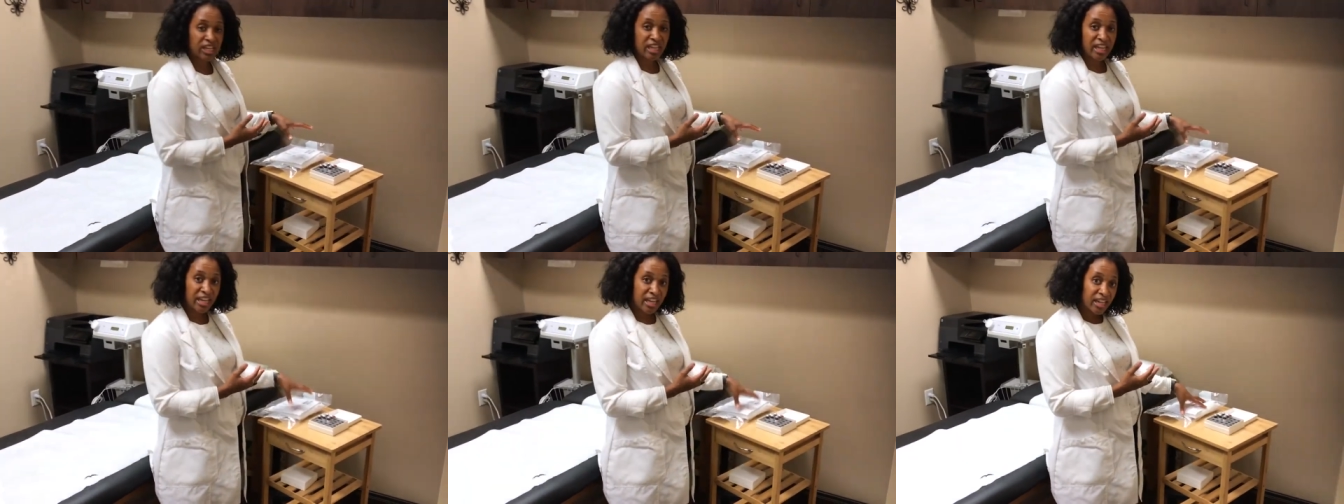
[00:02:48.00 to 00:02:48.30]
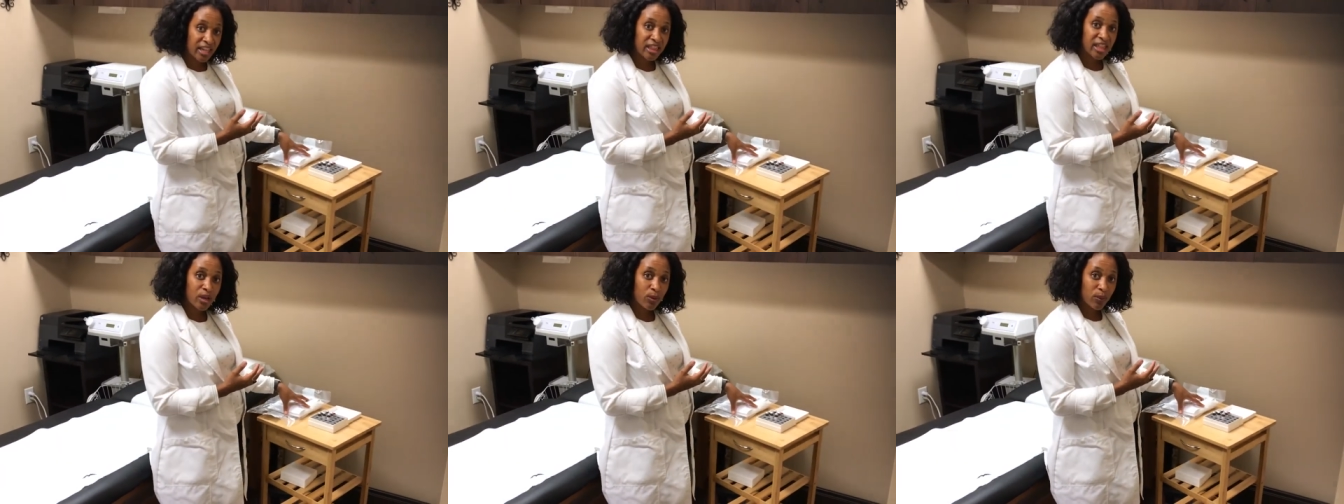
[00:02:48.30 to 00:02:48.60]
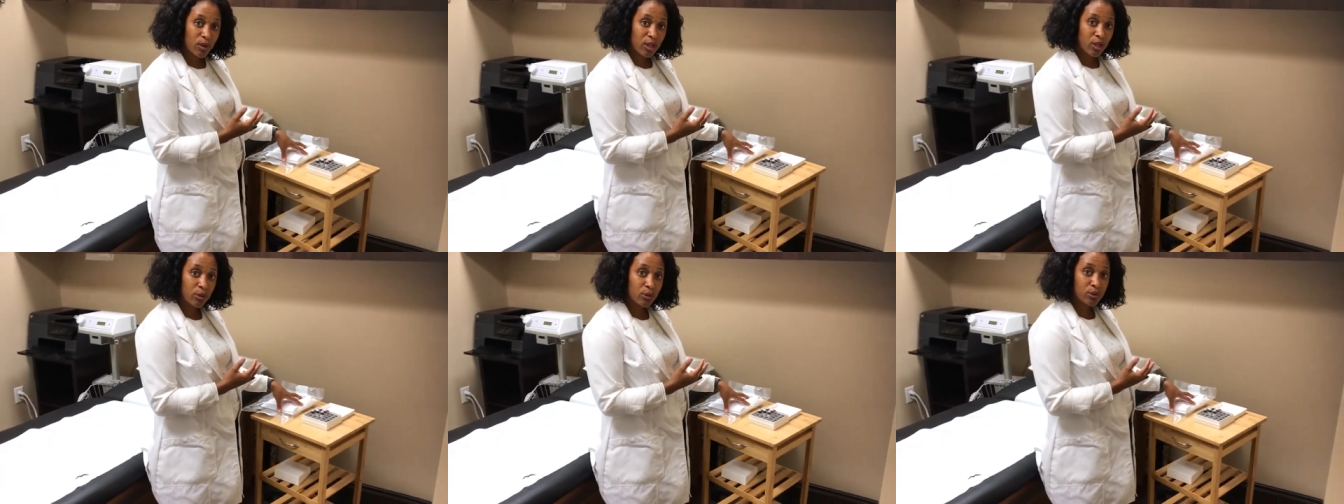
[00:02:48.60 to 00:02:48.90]
kit that
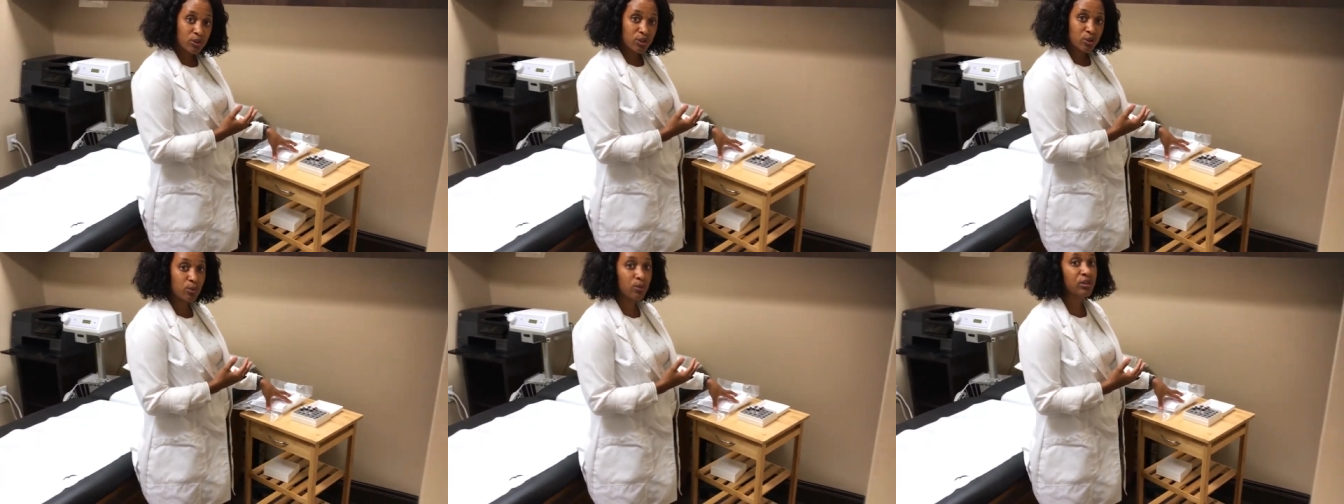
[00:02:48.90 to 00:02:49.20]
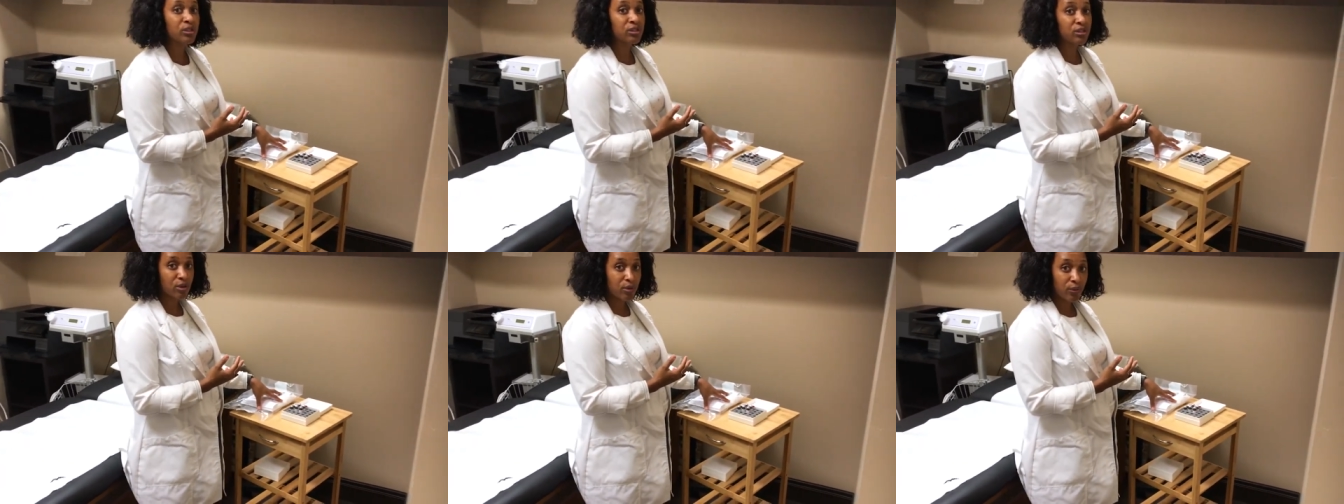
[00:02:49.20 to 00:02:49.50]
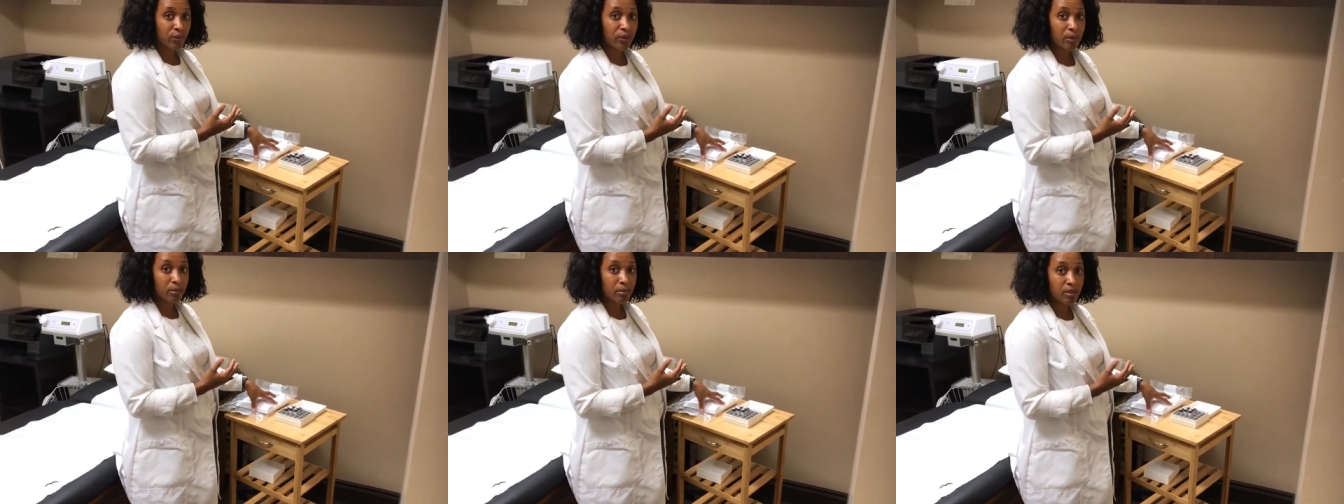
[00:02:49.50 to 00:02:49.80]
we use to
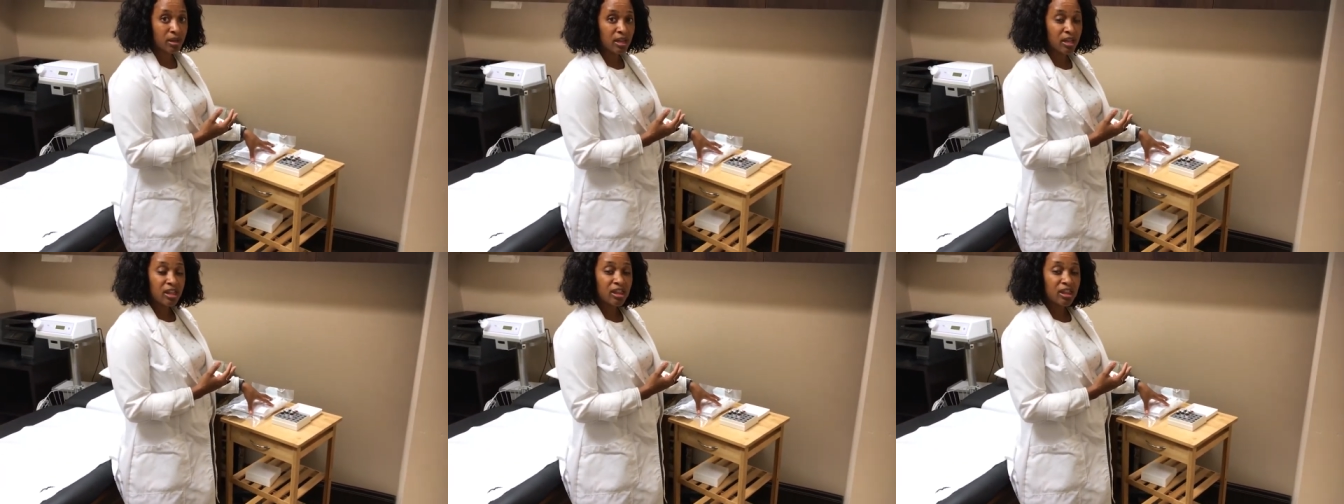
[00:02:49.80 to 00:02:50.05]
insert them.